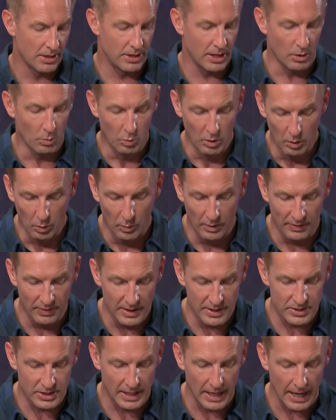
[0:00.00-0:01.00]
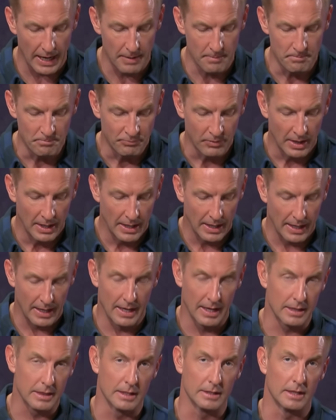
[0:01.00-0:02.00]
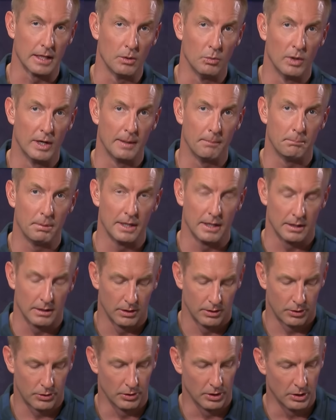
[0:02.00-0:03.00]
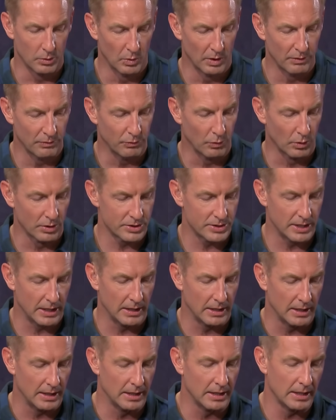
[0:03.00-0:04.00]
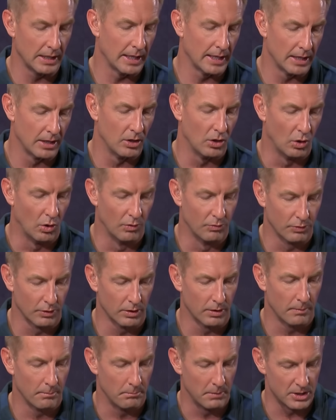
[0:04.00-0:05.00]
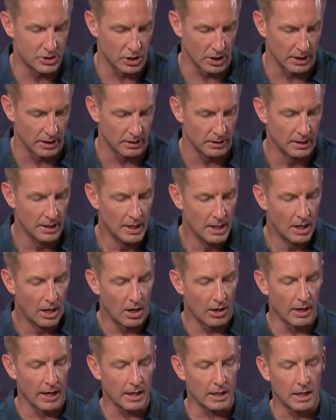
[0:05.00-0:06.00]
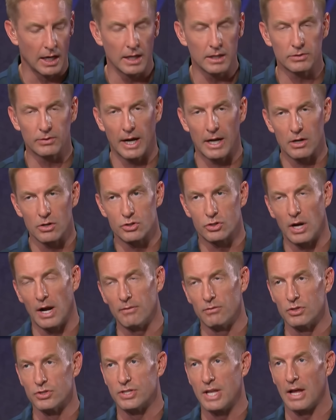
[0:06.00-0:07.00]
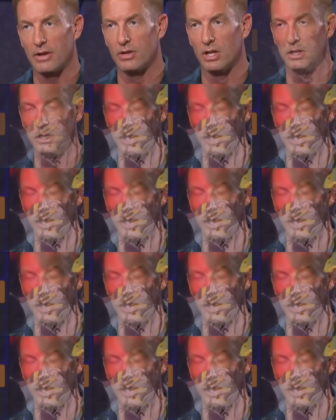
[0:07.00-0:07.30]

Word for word: They will win this game, and I think they win it big 31 14, Indiana over Michigan. All right, Colorado travels down